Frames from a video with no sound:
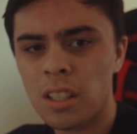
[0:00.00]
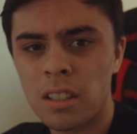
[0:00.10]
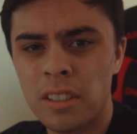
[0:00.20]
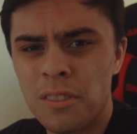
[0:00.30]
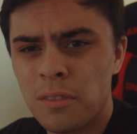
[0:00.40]

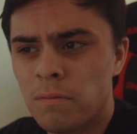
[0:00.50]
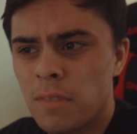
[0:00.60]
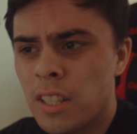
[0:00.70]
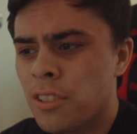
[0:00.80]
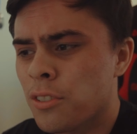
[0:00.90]
And it
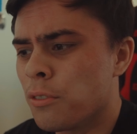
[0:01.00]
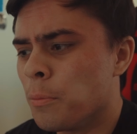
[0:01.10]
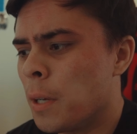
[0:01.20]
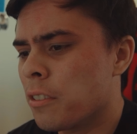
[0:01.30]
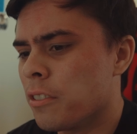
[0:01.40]
eats through
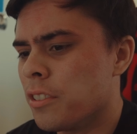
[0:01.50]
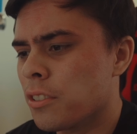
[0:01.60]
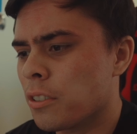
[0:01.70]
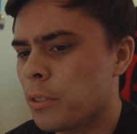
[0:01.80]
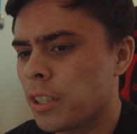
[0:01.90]
batteries
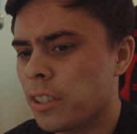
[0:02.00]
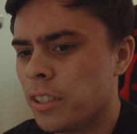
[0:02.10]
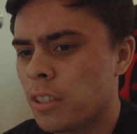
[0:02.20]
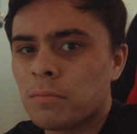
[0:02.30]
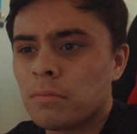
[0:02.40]
so
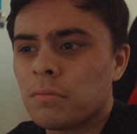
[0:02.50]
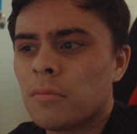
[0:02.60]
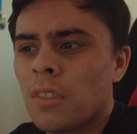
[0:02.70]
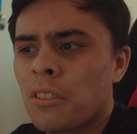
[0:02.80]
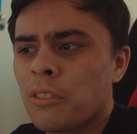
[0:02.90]
quickly.
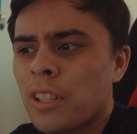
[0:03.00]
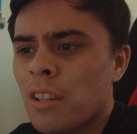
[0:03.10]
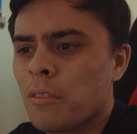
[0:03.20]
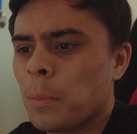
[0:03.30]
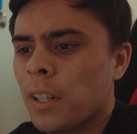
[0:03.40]
I don't really
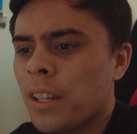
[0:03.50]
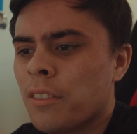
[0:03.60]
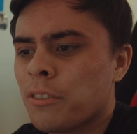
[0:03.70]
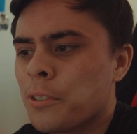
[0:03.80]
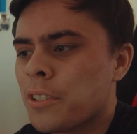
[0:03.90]
have a
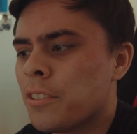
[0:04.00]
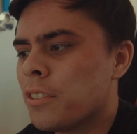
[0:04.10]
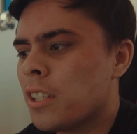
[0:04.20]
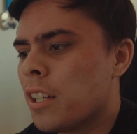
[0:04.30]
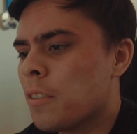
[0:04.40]
plan for what to do
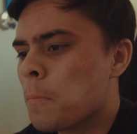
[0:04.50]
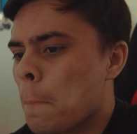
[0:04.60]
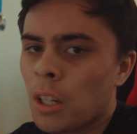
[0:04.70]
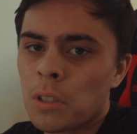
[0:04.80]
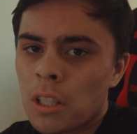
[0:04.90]
today.
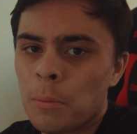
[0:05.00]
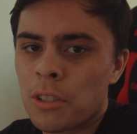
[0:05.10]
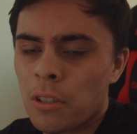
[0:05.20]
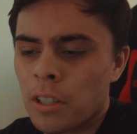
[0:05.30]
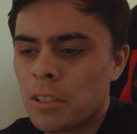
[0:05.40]
I was going to be
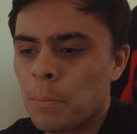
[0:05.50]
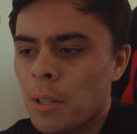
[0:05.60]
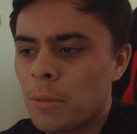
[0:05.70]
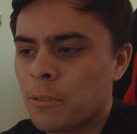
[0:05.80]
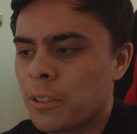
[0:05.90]
trying to
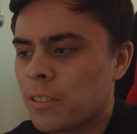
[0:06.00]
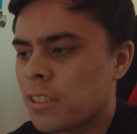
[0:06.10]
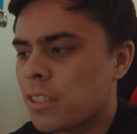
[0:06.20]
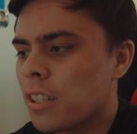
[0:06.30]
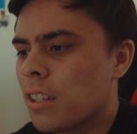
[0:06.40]
paint my
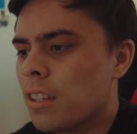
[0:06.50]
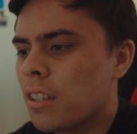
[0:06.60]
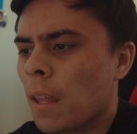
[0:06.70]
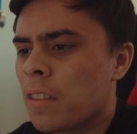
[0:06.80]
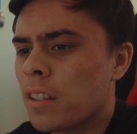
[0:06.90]
wheels.
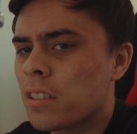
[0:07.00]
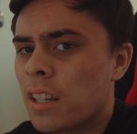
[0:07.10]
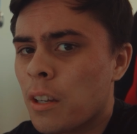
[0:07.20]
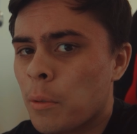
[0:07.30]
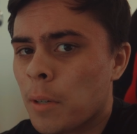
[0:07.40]
I think
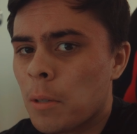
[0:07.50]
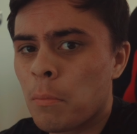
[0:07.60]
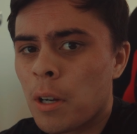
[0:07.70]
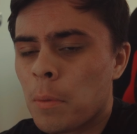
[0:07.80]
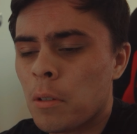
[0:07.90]
today we might
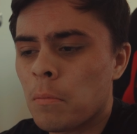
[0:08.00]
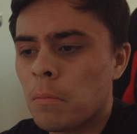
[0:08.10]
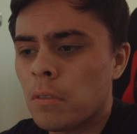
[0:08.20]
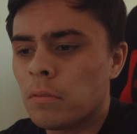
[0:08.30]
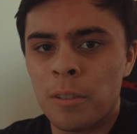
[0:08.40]
prep them.
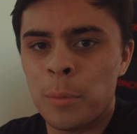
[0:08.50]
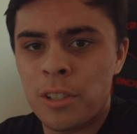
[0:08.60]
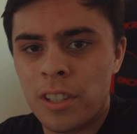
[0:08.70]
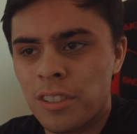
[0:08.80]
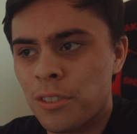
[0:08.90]
I've been
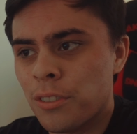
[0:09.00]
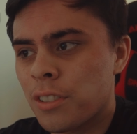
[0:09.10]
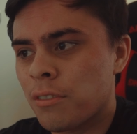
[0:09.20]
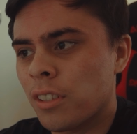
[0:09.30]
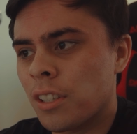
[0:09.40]
trying to do this
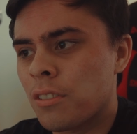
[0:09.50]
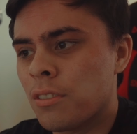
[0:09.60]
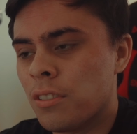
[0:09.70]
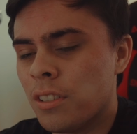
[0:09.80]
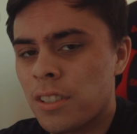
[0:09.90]
for like
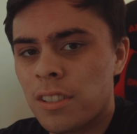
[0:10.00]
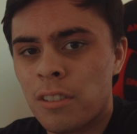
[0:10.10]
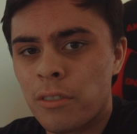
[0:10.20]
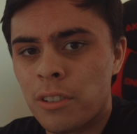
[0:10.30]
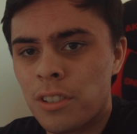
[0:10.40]
2 years.
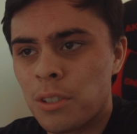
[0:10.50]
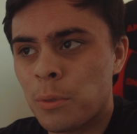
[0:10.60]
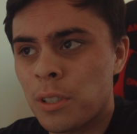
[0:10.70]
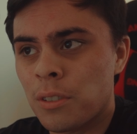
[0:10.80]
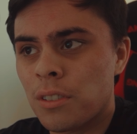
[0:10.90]
I've owned these
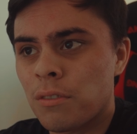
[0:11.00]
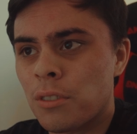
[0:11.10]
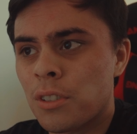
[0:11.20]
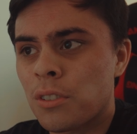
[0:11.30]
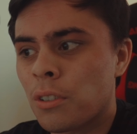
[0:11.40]
wheels for
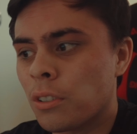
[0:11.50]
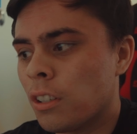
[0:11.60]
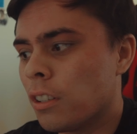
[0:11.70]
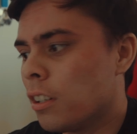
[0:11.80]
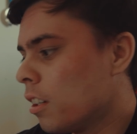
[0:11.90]
so
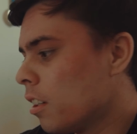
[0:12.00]
long.